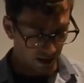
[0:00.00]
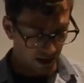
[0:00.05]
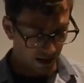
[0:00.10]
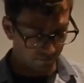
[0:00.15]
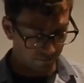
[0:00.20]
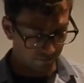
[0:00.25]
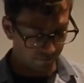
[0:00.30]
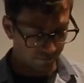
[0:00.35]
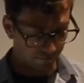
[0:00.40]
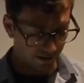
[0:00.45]

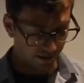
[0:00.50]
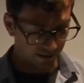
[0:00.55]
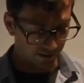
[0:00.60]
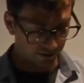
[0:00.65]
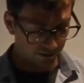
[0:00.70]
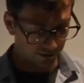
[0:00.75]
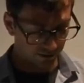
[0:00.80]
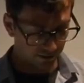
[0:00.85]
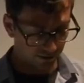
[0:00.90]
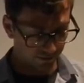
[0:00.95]
f of
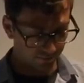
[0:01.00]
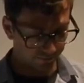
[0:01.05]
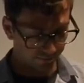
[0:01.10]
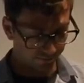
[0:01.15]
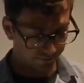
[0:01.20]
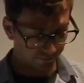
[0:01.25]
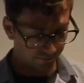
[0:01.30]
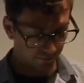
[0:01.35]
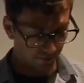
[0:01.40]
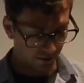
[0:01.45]
x
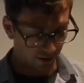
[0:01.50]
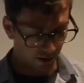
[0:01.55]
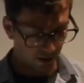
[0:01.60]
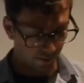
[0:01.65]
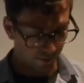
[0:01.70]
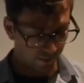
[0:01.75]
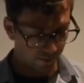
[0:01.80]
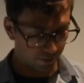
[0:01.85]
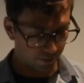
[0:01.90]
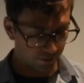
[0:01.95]

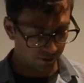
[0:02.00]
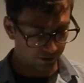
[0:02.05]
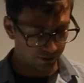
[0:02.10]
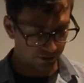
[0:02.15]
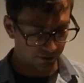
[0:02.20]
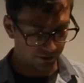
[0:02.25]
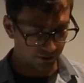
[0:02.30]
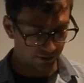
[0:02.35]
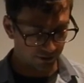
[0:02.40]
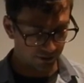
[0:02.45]

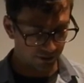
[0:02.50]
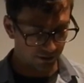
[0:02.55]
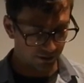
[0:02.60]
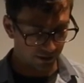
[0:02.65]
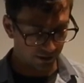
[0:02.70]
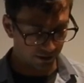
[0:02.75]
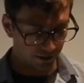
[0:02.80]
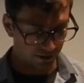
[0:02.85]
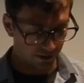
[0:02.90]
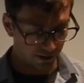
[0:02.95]

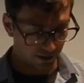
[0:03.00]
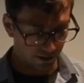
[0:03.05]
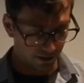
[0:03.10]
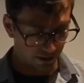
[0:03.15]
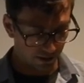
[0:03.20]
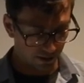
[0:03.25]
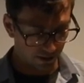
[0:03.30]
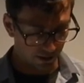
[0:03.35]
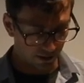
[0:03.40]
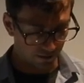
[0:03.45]
approaches
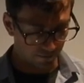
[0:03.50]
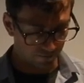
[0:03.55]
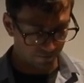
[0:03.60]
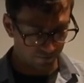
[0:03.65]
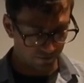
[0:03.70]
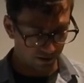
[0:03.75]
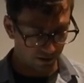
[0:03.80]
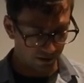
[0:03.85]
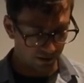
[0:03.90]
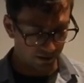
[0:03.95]

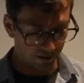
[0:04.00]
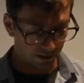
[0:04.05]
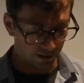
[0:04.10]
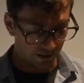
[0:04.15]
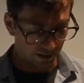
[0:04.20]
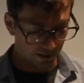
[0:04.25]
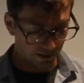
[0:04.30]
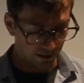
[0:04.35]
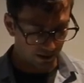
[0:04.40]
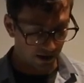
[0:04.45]

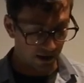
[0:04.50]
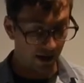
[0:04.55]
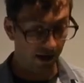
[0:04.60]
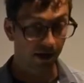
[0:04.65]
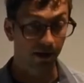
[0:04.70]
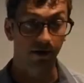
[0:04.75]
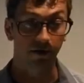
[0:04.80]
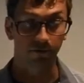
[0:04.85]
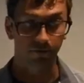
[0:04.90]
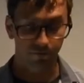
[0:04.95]
infinity
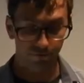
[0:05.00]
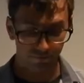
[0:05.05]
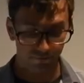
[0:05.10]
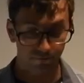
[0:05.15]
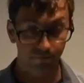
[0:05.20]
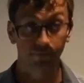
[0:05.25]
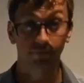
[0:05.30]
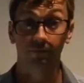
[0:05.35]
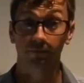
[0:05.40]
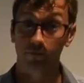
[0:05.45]
negative.
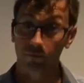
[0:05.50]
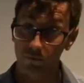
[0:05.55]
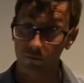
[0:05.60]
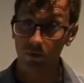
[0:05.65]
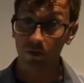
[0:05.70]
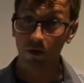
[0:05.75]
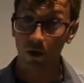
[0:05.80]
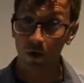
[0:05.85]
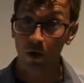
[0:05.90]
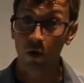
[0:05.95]

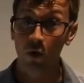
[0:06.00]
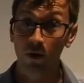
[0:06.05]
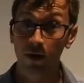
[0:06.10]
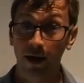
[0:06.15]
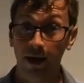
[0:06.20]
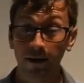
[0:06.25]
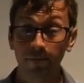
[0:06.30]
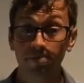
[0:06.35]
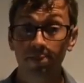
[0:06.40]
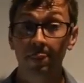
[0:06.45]

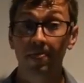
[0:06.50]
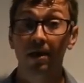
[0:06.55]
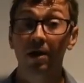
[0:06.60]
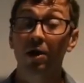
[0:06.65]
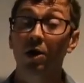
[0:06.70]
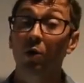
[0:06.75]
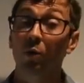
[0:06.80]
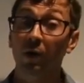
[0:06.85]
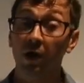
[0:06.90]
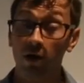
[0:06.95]
Okay.
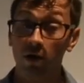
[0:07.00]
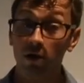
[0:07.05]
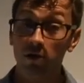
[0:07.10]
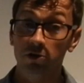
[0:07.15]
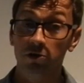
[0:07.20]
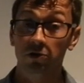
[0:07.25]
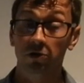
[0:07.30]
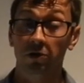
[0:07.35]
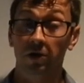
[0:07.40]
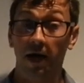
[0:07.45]
We can
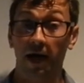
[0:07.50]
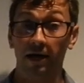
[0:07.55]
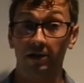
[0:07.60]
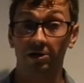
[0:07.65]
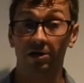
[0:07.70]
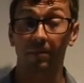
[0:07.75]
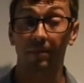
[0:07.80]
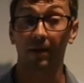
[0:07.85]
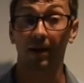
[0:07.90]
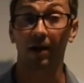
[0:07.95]
also
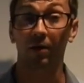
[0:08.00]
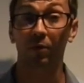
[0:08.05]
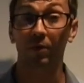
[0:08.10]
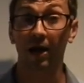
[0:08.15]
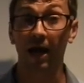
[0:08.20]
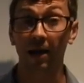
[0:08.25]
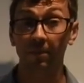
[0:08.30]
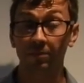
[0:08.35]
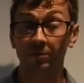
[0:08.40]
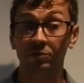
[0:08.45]
ask about
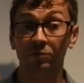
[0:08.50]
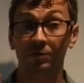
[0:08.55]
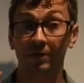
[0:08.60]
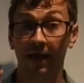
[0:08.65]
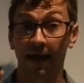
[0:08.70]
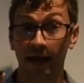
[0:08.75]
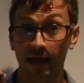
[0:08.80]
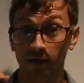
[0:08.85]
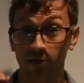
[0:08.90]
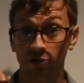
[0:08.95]
what happens
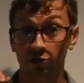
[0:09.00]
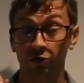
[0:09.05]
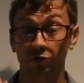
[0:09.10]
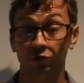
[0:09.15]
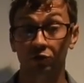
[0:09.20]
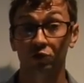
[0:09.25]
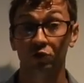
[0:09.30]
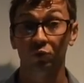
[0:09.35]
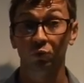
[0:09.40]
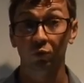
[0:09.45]
when x
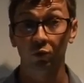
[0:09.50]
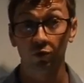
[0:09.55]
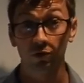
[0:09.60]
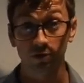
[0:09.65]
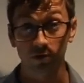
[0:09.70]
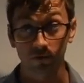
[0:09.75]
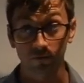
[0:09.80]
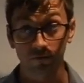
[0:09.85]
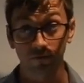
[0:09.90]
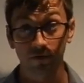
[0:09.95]
goes
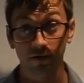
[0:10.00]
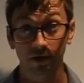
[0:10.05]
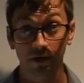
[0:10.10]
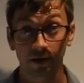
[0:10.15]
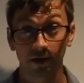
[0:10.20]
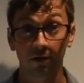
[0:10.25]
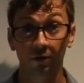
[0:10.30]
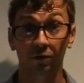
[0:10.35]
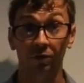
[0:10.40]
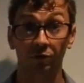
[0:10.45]
towards
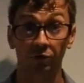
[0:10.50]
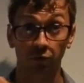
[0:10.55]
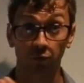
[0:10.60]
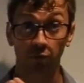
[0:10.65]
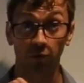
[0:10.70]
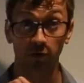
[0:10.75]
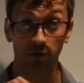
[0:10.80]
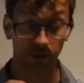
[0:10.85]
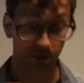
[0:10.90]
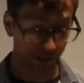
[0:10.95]
infinity or
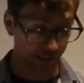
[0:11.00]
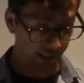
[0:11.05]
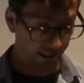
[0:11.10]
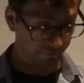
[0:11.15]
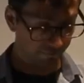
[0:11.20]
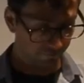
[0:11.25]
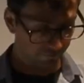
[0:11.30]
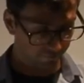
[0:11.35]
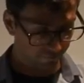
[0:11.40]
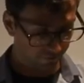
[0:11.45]
towards
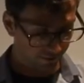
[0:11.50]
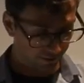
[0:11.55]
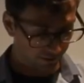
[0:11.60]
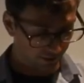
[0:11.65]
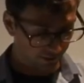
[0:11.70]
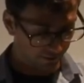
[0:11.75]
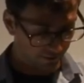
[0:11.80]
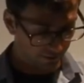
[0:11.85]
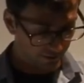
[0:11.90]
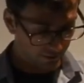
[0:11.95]
negative
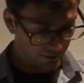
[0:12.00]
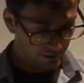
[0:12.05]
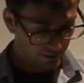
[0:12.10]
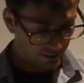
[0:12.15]
infinity.